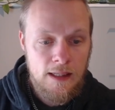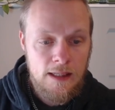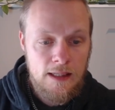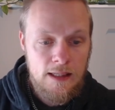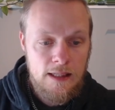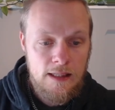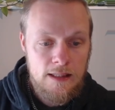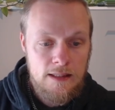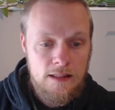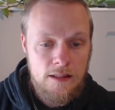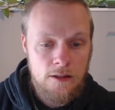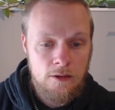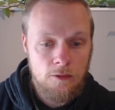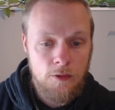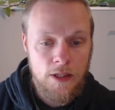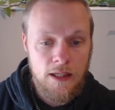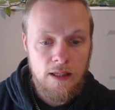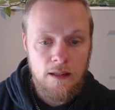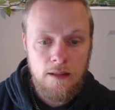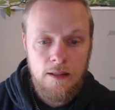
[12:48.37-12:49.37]
So
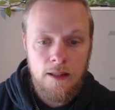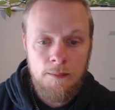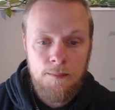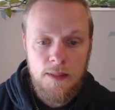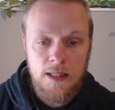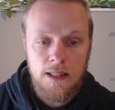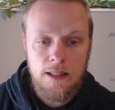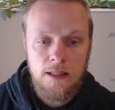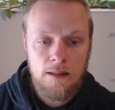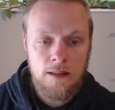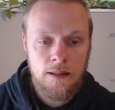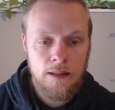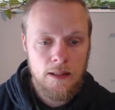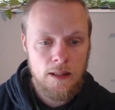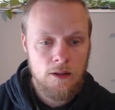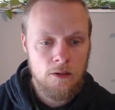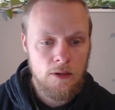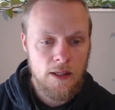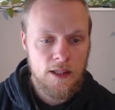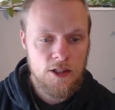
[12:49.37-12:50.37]
we can immediately
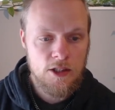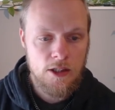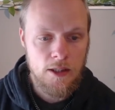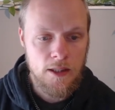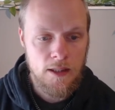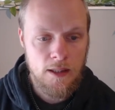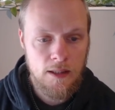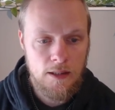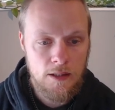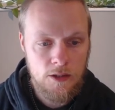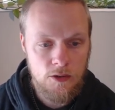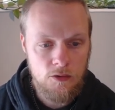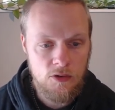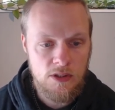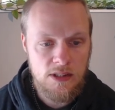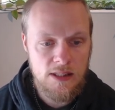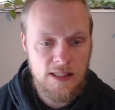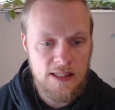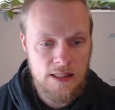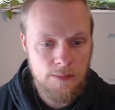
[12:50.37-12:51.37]
now actually
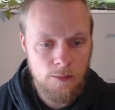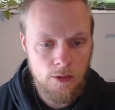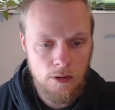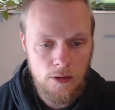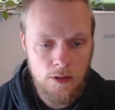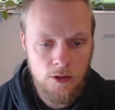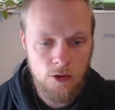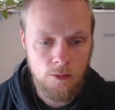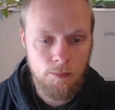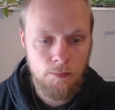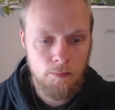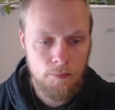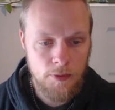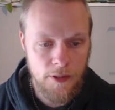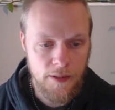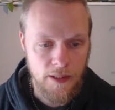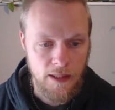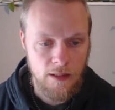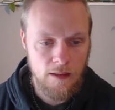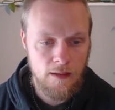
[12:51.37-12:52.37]
use this model to
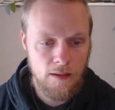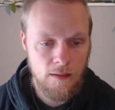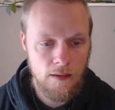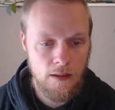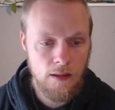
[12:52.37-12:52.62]
predict